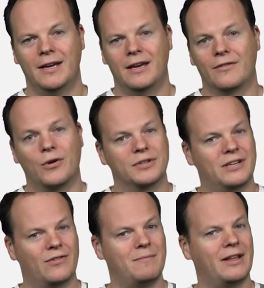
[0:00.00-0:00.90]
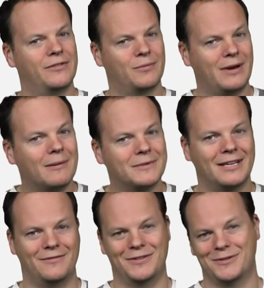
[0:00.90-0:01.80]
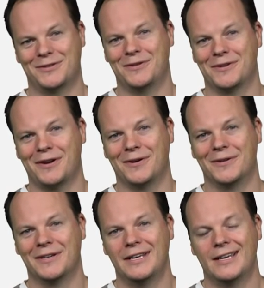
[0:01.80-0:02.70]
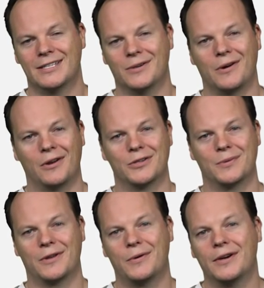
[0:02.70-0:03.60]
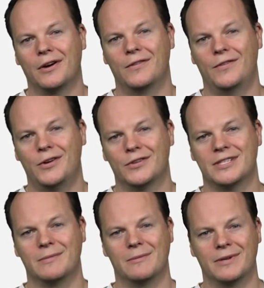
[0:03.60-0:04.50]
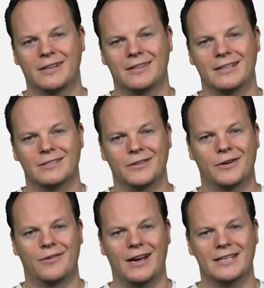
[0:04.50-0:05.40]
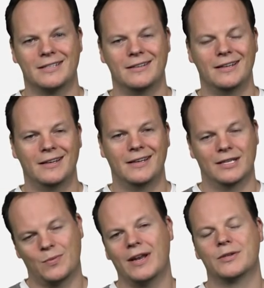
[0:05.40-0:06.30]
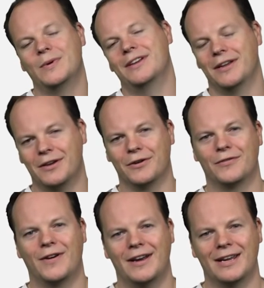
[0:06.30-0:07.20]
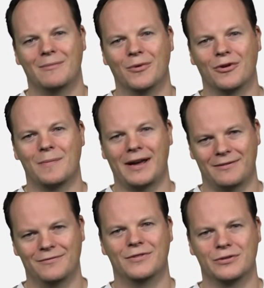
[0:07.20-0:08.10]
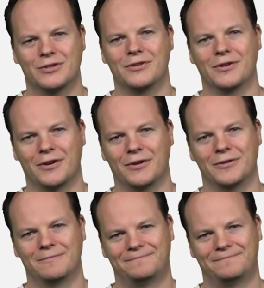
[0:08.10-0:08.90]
And of course, every month we update Visual Studio Code. So I'll close with a quick overview of some of the big things on the horizon, as well as where you can go to find out more about Visual Studio Code.